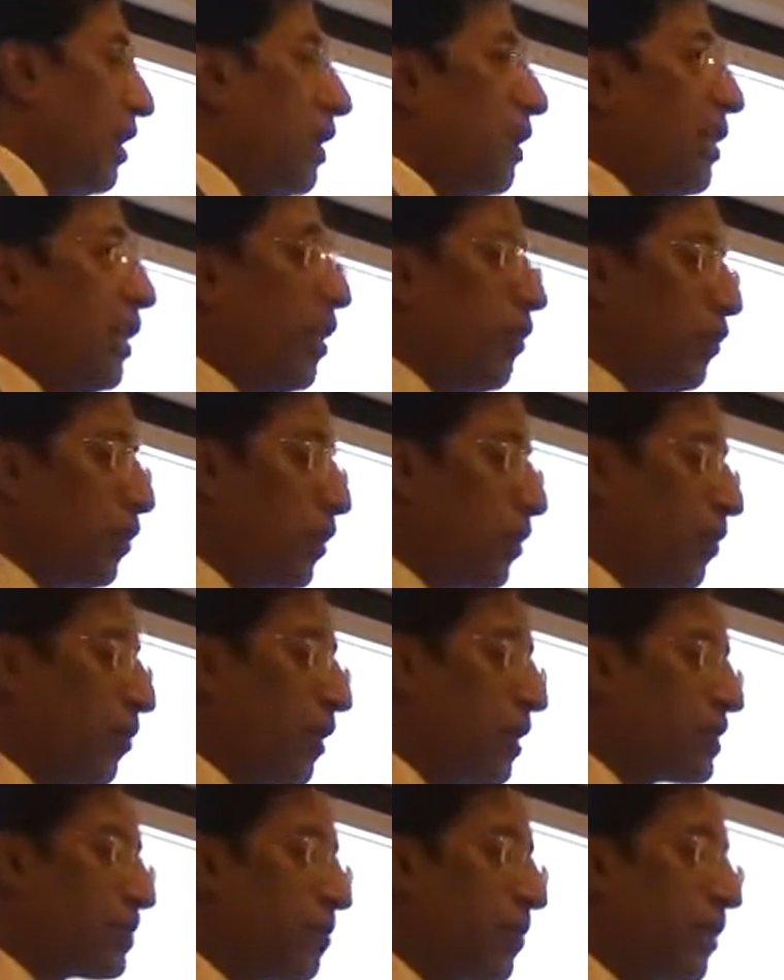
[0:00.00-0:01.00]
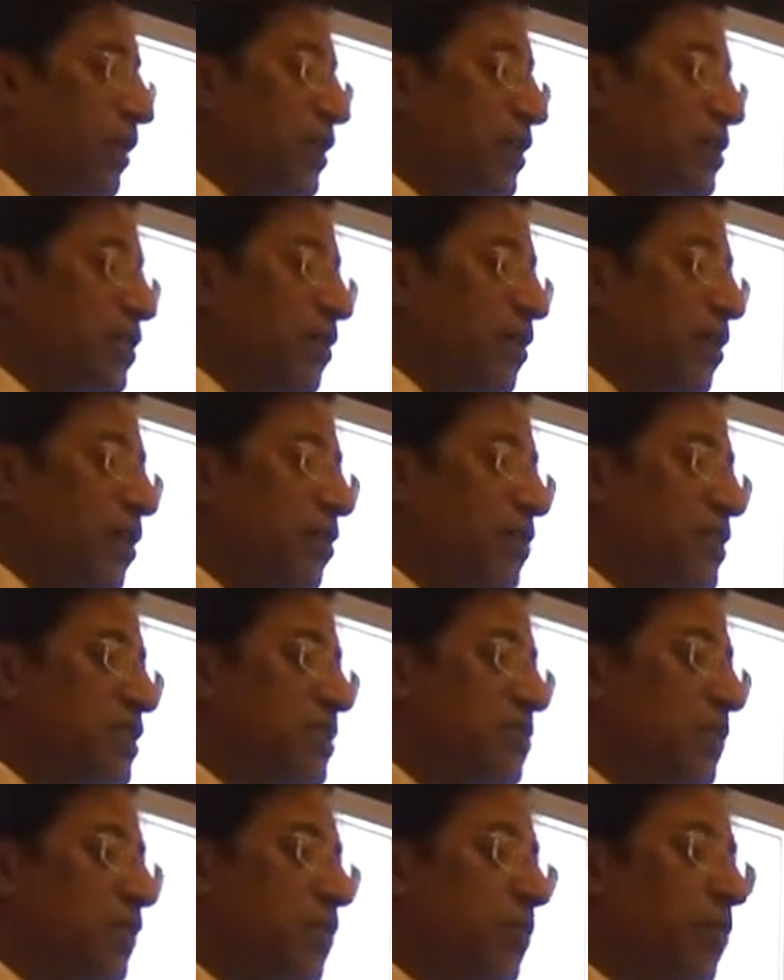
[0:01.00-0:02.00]
They will give explanation or comments
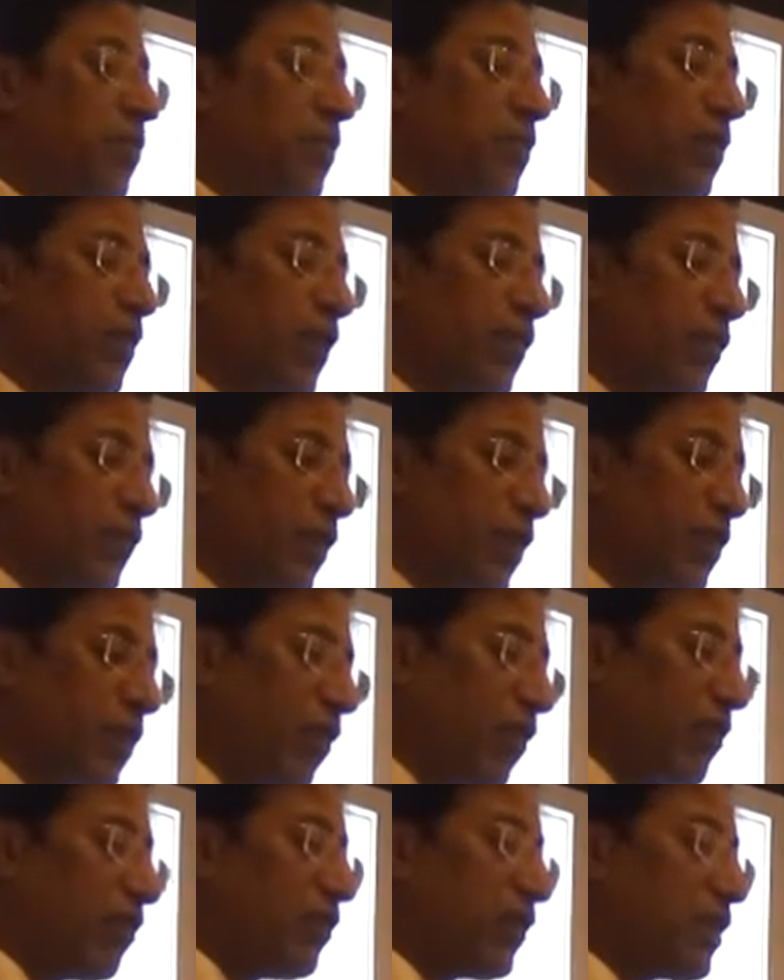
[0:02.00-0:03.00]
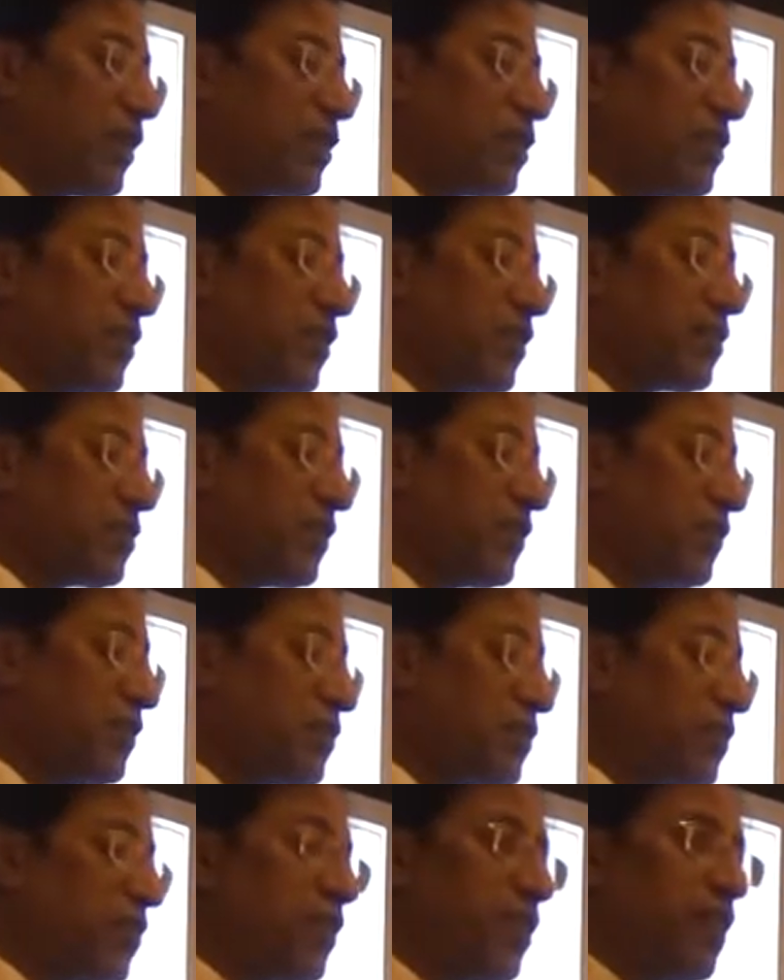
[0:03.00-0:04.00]
by the board on every qualification,
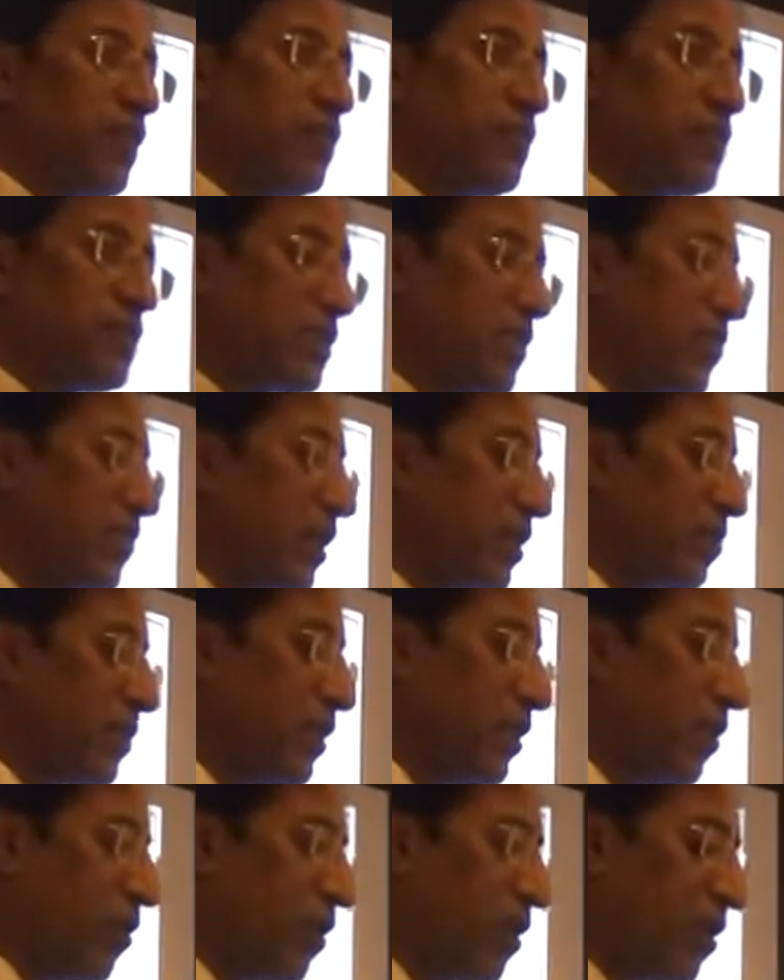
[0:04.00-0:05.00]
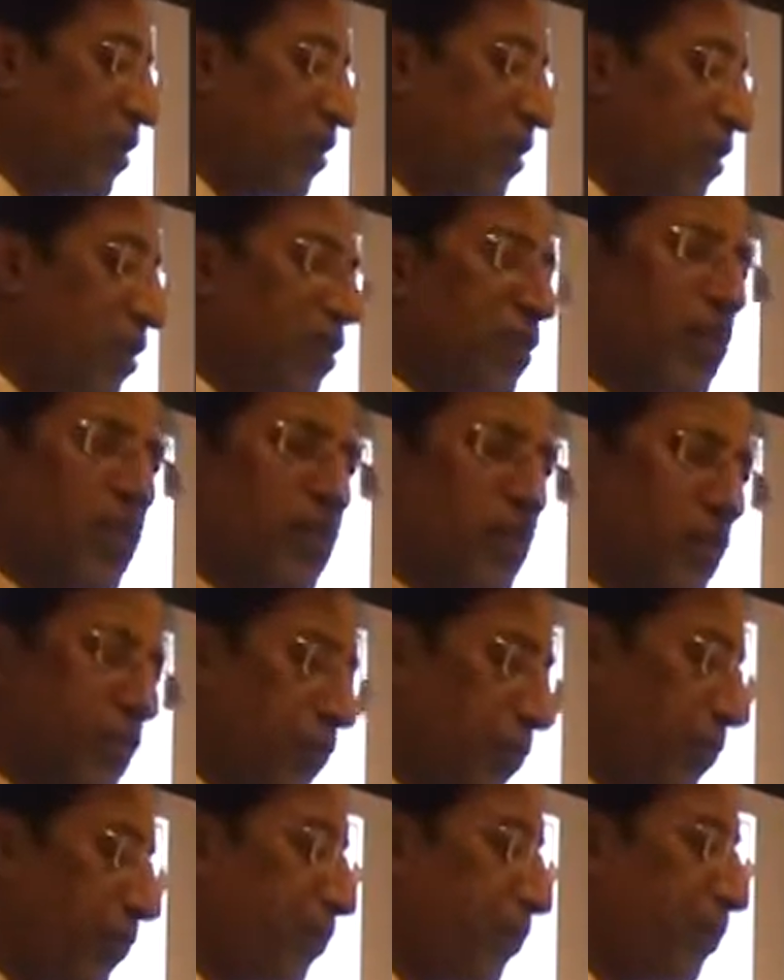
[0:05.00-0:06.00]
reservation or adverse remark by the auditor, not you.
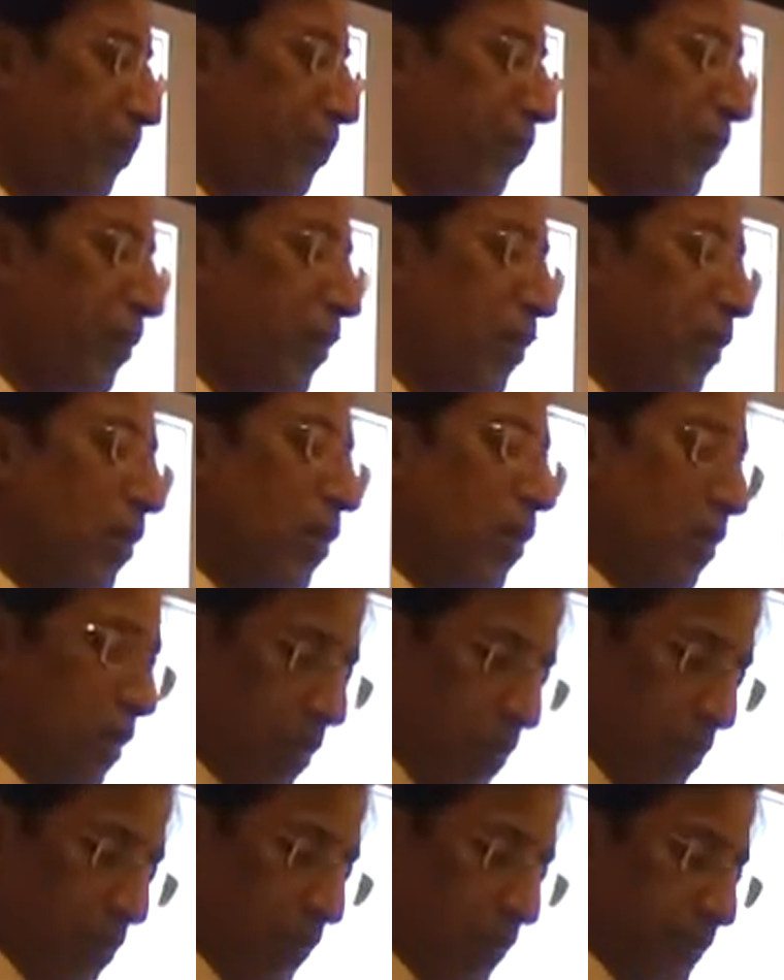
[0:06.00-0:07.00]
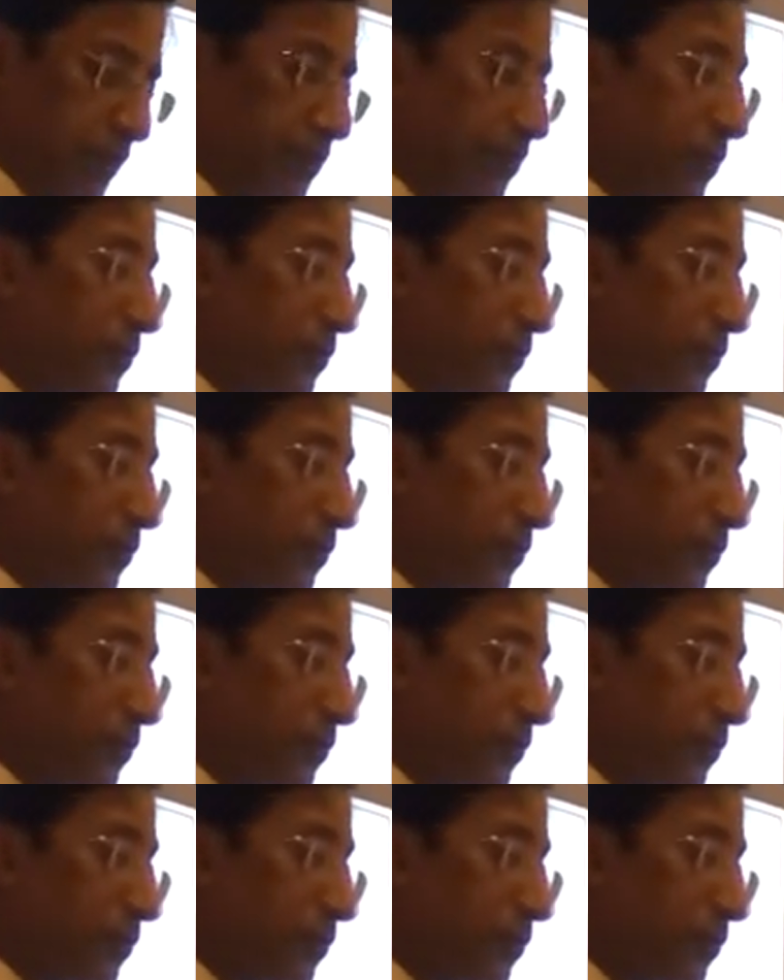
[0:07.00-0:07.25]
Okay.